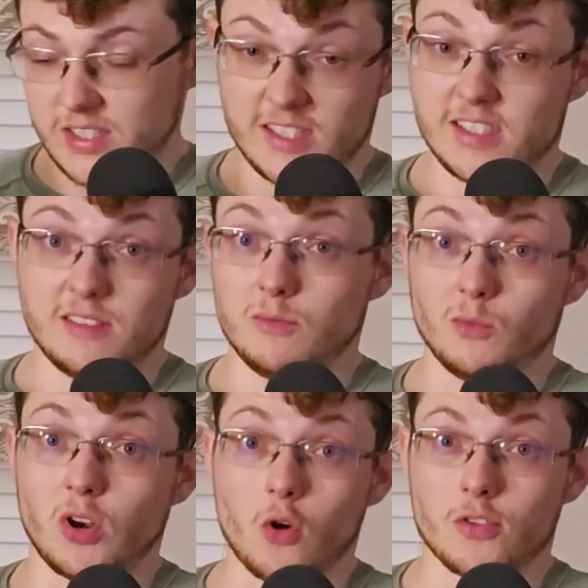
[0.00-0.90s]
This isn't
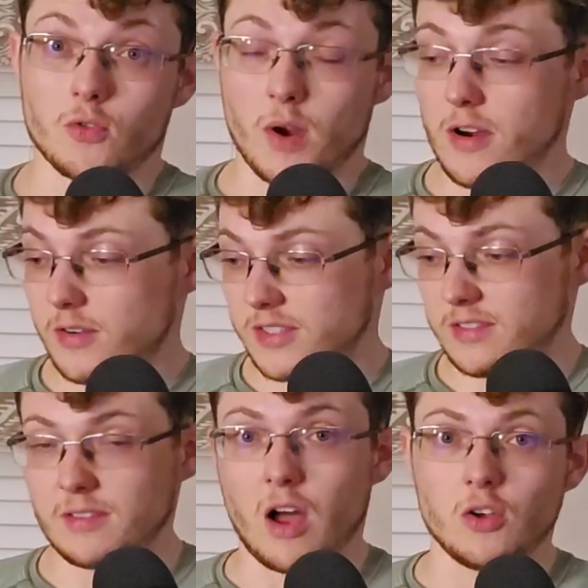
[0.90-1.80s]
what Arthur
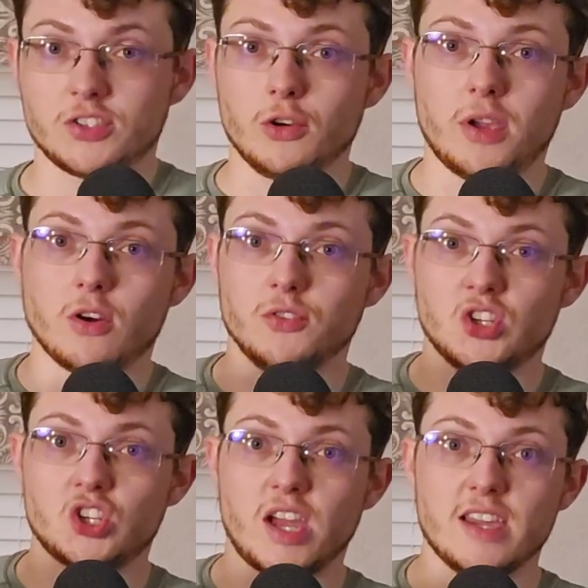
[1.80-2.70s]
wears. Also here on
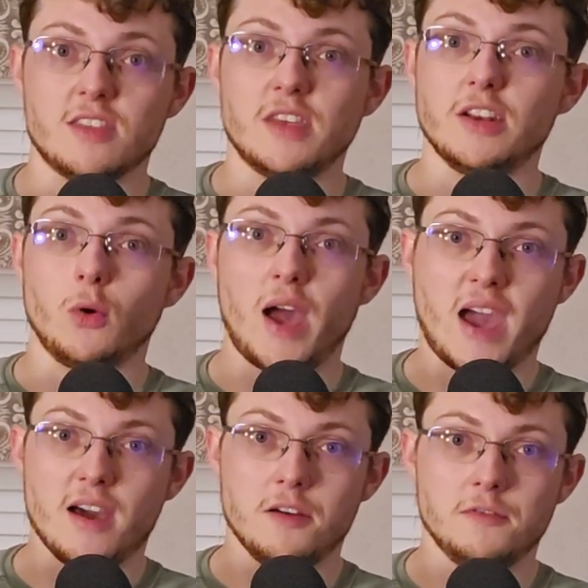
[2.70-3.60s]
the shank, they don't
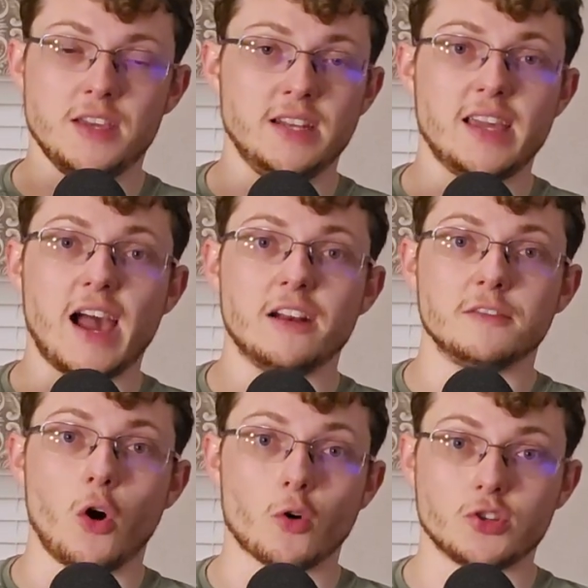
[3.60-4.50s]
have any kind
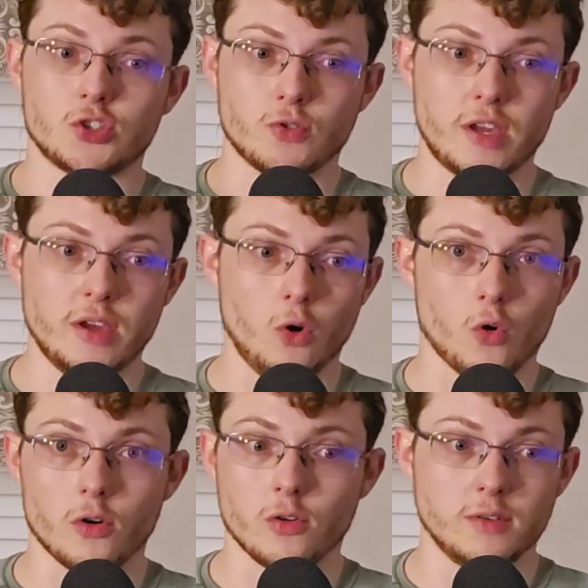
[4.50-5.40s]
of artistry
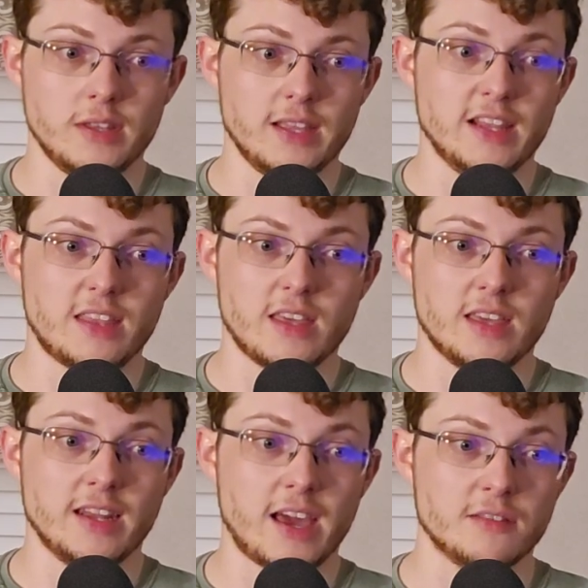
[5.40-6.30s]
or
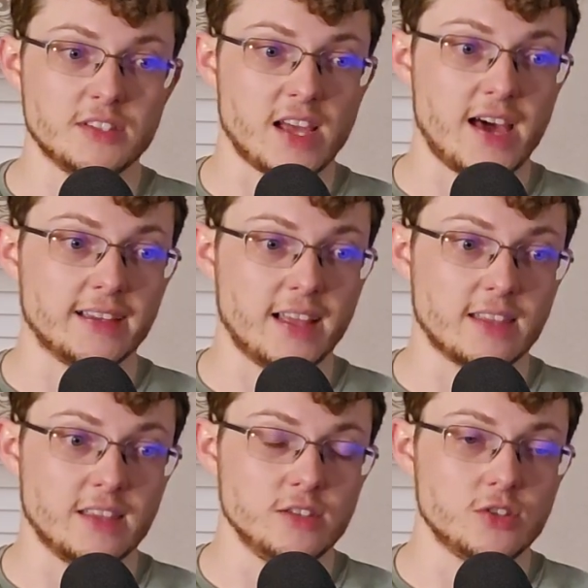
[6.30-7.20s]
anything, any kind of design
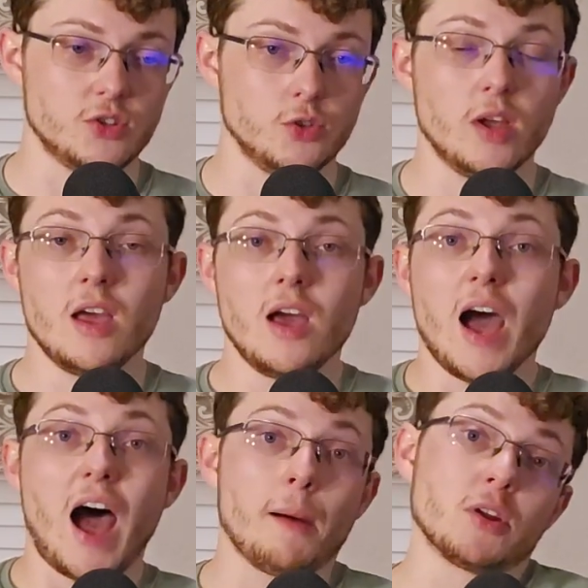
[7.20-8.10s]
like these do.
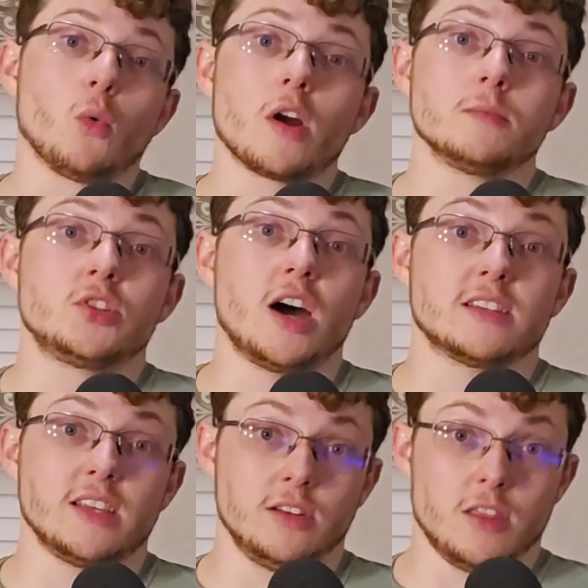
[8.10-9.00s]
I'm going to wear them
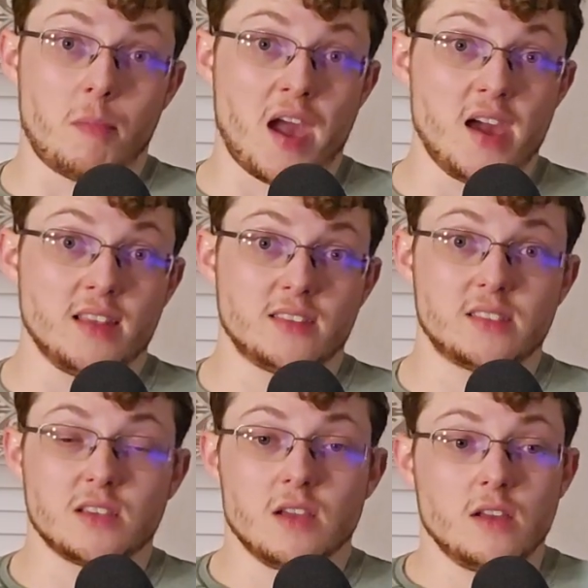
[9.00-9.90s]
tucked into the
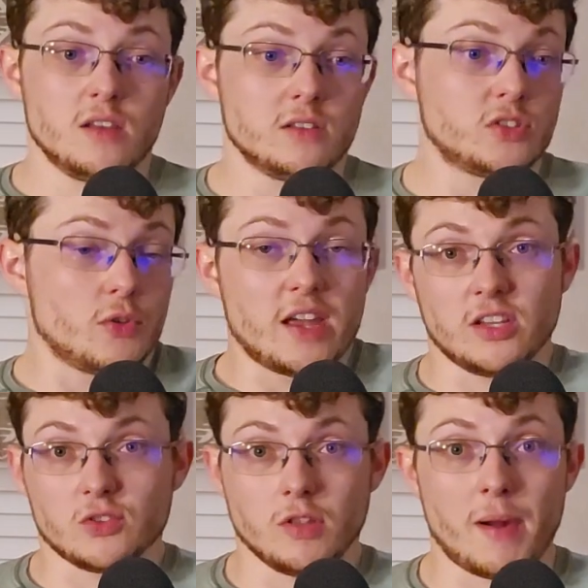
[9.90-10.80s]
pants. So that
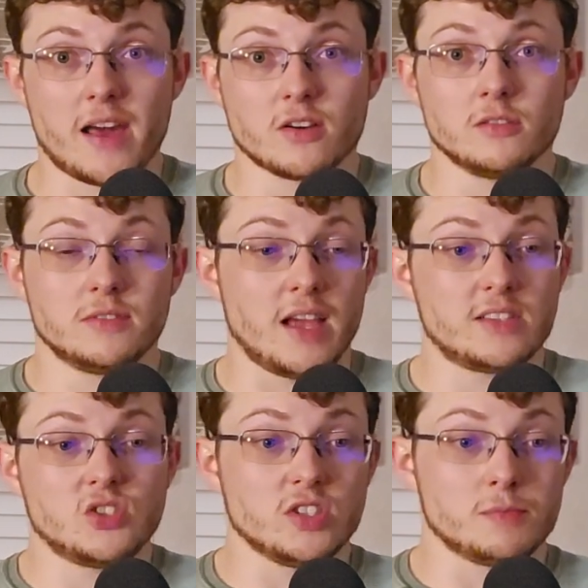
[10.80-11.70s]
doesn't really matter.
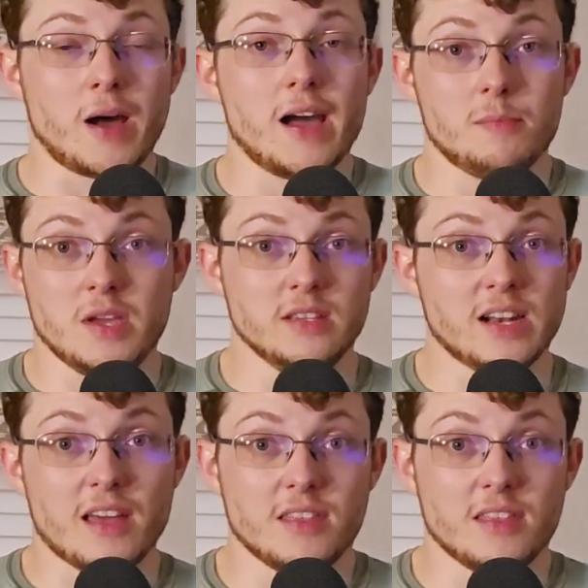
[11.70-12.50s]
That's just my opinion.